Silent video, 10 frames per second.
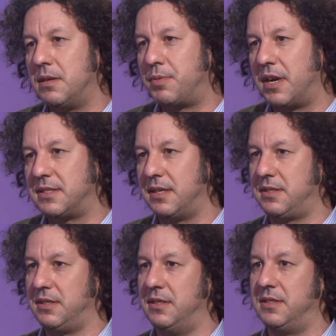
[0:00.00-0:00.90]

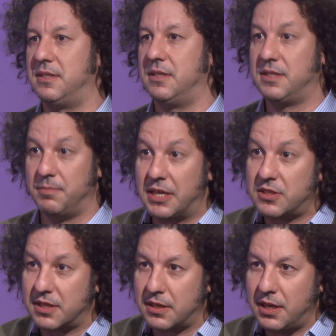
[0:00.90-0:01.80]
process is
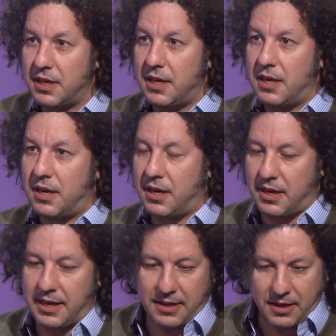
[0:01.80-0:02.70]
symmetric.
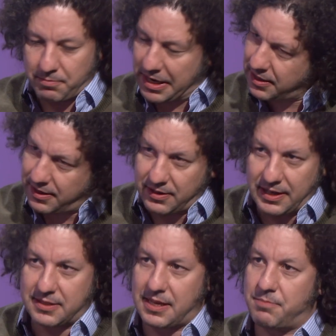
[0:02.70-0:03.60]
And there are many other
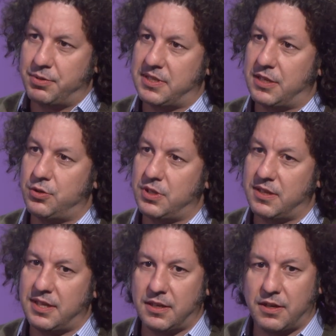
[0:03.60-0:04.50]
examples that you can
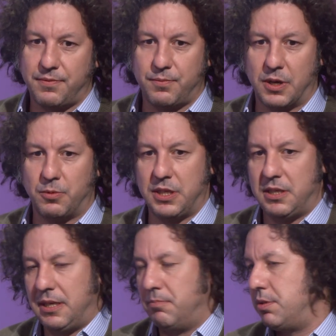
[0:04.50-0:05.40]
think of where
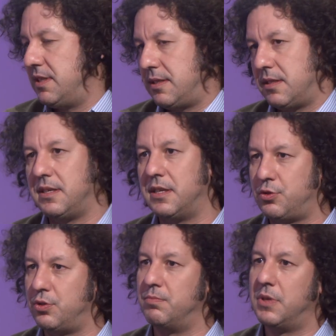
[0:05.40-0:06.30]
we implicitly
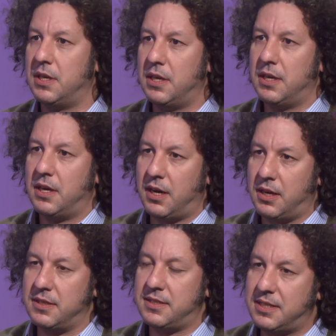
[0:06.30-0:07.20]
assume
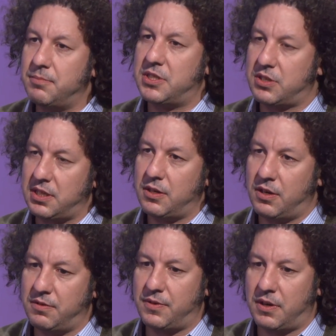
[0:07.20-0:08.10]
symmetry
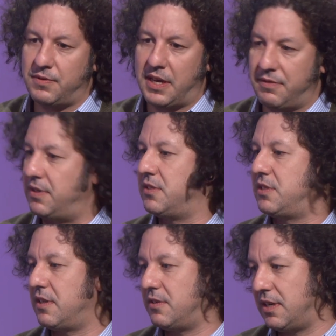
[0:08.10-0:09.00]
of evidence
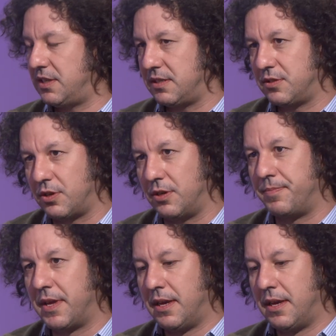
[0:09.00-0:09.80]
generation. So